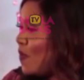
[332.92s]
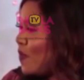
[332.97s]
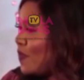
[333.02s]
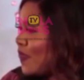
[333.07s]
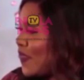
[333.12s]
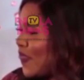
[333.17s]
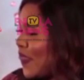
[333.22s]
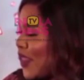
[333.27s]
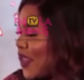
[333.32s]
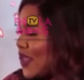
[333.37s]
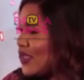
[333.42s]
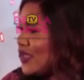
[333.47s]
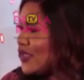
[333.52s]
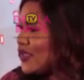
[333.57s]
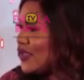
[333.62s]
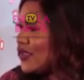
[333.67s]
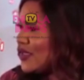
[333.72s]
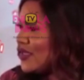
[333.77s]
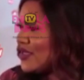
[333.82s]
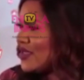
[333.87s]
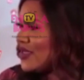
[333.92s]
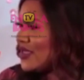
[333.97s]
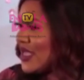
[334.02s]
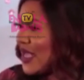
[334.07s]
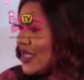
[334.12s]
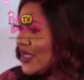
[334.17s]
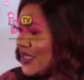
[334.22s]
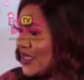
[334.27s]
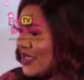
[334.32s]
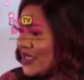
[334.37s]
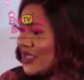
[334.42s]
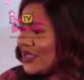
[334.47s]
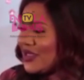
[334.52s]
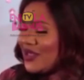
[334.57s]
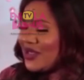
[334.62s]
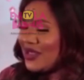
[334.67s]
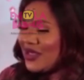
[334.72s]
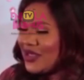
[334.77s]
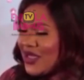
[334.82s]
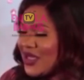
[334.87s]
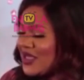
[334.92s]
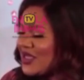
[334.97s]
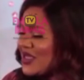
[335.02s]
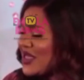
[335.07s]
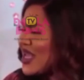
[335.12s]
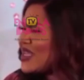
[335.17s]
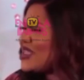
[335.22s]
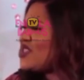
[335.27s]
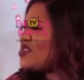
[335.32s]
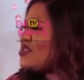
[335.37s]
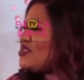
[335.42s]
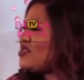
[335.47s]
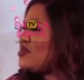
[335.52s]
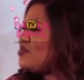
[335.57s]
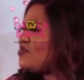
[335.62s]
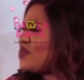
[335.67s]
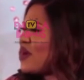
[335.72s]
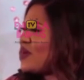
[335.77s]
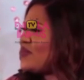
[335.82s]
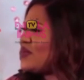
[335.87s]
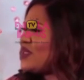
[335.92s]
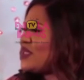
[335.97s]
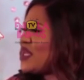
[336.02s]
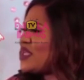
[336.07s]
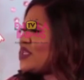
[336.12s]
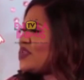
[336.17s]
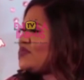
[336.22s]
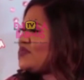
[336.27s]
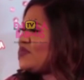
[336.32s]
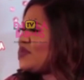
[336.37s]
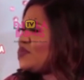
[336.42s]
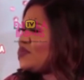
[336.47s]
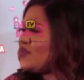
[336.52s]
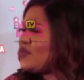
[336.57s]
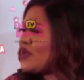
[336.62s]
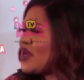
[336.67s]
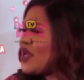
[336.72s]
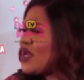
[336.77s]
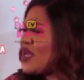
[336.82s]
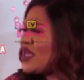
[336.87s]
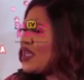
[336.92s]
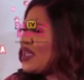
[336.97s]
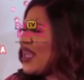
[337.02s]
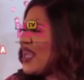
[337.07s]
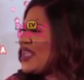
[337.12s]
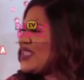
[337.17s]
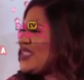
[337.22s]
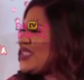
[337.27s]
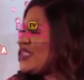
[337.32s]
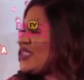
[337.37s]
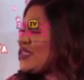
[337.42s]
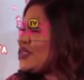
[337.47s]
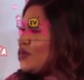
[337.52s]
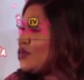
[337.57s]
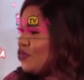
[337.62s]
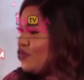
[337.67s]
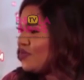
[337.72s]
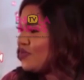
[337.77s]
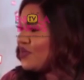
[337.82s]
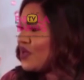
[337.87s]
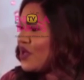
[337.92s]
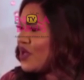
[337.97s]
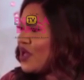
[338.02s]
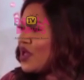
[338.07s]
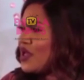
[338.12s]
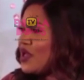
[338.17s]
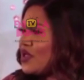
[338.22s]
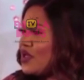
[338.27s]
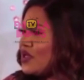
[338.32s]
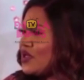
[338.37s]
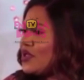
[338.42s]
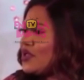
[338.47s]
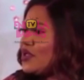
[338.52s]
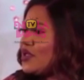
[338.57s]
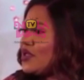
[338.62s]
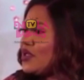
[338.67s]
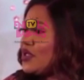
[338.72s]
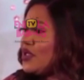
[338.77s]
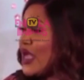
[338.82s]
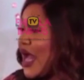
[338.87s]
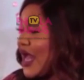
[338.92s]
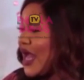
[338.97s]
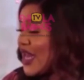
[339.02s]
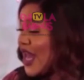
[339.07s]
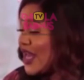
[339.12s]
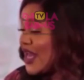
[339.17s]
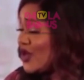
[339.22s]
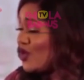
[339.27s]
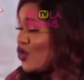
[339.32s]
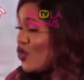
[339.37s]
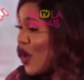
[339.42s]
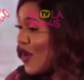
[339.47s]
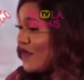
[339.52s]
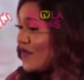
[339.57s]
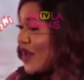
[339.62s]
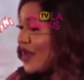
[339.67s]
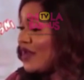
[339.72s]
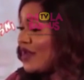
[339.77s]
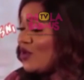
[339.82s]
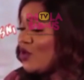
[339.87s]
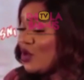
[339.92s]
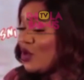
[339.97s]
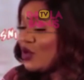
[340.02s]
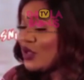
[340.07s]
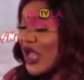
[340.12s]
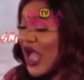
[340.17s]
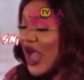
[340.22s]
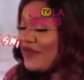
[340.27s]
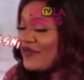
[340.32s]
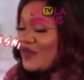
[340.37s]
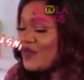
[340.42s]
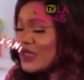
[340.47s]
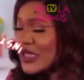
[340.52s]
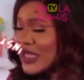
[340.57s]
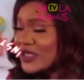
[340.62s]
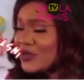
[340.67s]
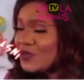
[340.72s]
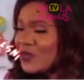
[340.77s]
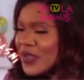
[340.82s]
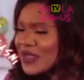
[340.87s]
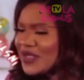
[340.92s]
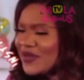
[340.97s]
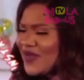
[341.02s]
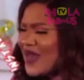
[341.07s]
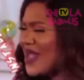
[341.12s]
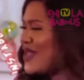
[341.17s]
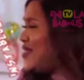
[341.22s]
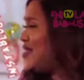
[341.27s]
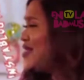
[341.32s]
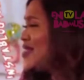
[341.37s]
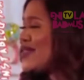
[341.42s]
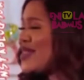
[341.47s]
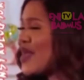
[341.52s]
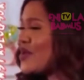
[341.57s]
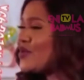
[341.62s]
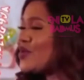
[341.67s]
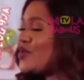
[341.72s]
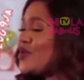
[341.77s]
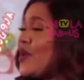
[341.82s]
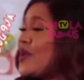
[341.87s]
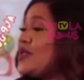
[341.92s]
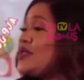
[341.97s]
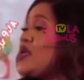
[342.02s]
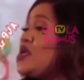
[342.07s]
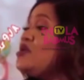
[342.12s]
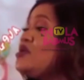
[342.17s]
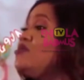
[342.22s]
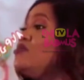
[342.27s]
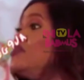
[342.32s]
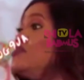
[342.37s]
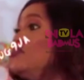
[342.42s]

test say test strip, I mean, test strip, test strip. Shada, that they don't have that. They don't. They have those expensive like six thousand. So I said, give me,